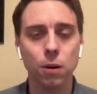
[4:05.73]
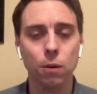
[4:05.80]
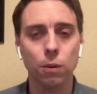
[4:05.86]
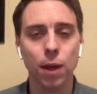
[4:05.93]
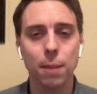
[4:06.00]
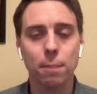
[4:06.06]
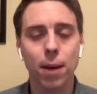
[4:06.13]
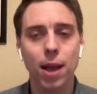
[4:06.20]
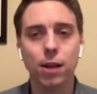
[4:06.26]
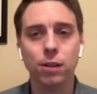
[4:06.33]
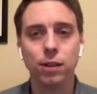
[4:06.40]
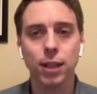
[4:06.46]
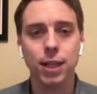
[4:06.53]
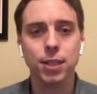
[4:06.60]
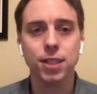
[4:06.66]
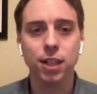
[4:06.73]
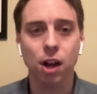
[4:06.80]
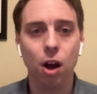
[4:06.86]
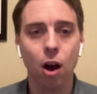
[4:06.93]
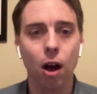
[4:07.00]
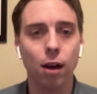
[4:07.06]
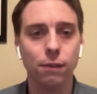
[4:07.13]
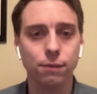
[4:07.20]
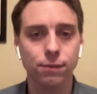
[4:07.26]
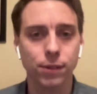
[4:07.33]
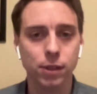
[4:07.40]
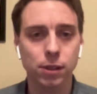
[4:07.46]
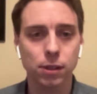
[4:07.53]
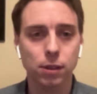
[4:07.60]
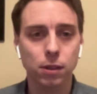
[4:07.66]
know that Michael Isakoff,
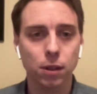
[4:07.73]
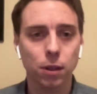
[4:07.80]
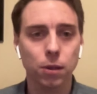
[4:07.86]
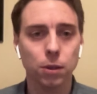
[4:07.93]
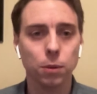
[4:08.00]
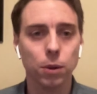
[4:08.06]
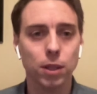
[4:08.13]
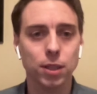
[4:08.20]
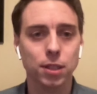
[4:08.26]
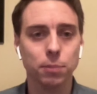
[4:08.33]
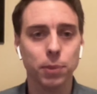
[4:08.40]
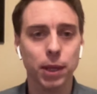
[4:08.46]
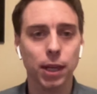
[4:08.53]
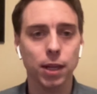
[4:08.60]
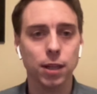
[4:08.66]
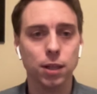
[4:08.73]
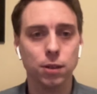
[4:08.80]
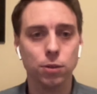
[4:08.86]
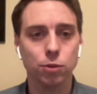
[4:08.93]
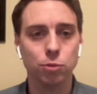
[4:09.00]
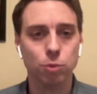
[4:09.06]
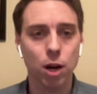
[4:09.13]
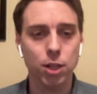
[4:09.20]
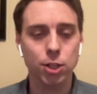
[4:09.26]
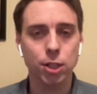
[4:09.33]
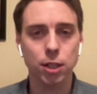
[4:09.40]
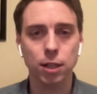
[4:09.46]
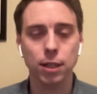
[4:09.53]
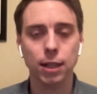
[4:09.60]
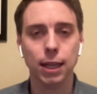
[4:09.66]
who was a big, huge
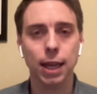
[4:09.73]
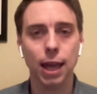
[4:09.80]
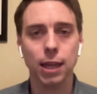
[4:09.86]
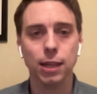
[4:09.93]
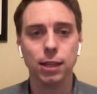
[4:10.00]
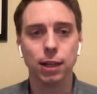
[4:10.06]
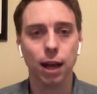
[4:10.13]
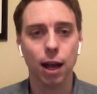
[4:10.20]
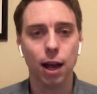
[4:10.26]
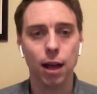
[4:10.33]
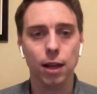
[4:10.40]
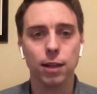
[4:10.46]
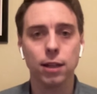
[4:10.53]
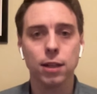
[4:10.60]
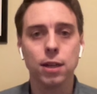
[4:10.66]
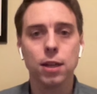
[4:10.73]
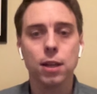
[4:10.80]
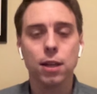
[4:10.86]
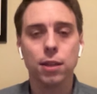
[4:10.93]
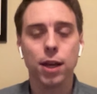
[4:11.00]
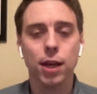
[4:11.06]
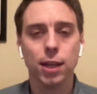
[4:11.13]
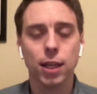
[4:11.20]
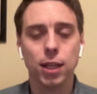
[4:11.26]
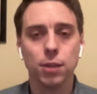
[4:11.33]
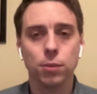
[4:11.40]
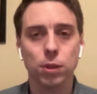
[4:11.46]
Russia gate guy, that he